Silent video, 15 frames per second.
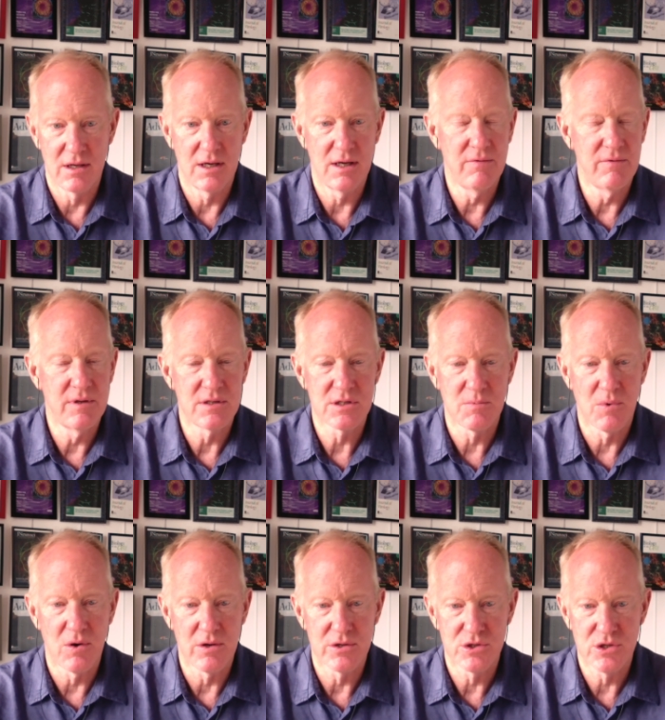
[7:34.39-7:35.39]
even the
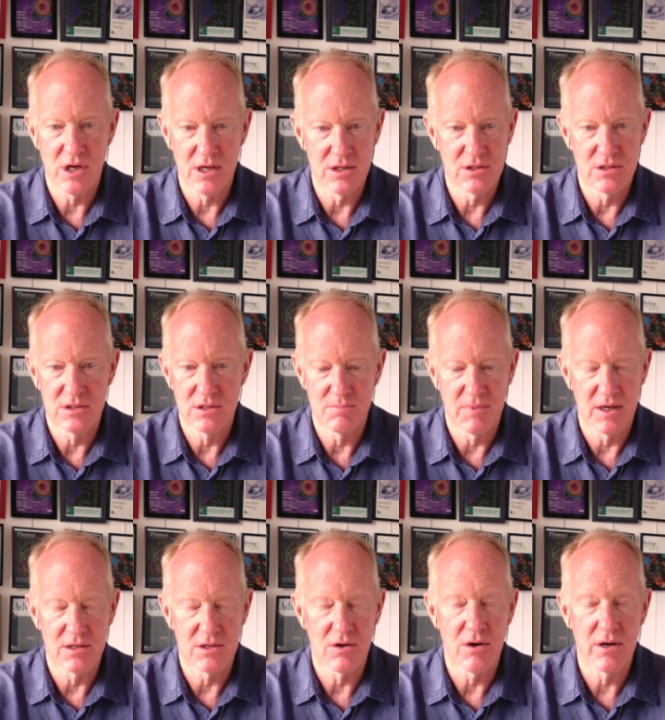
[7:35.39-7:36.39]
smallest changes
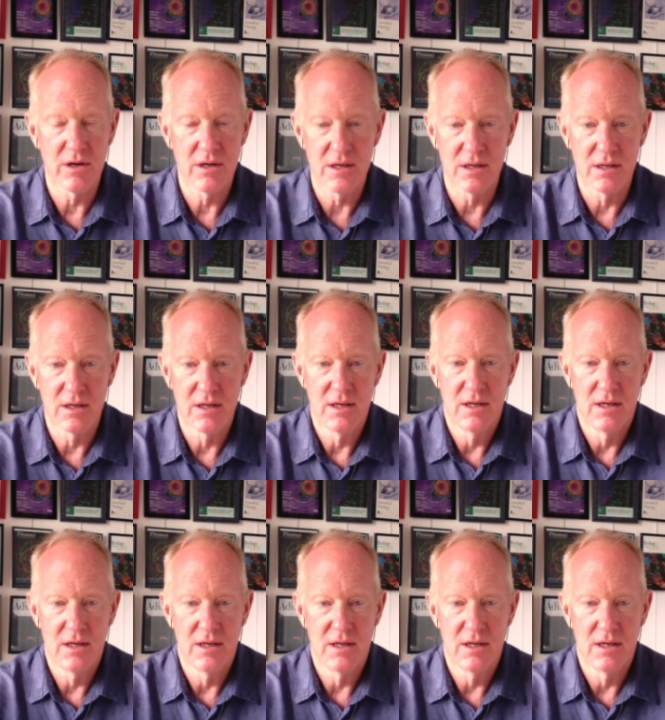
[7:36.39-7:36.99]
by targeting